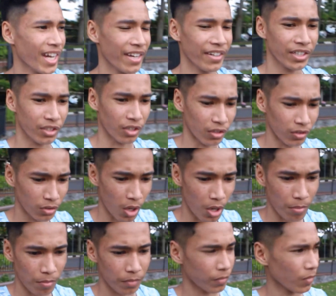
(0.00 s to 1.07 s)
I reached on
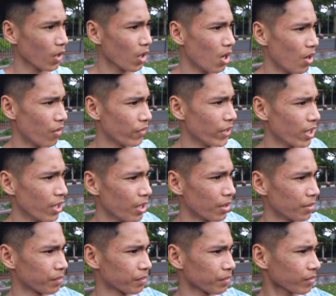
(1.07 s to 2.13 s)
top of the,
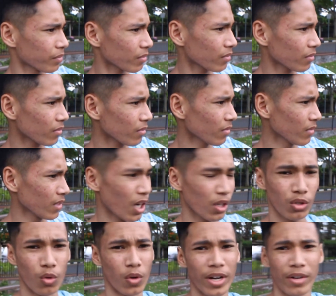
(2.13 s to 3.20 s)
I don't
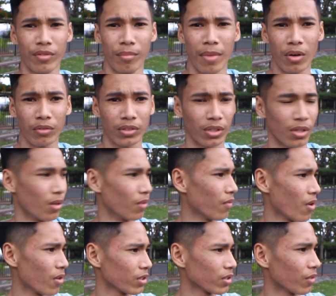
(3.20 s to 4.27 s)
know, whatever mountain or
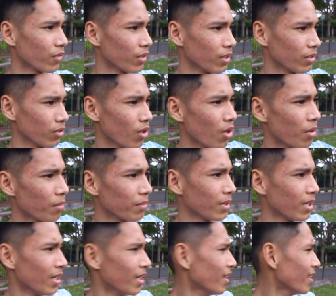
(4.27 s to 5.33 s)
forest of the top.
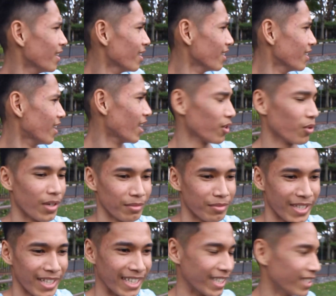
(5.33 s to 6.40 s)
I don't know what I'm
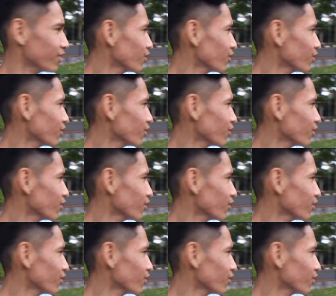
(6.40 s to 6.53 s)
saying.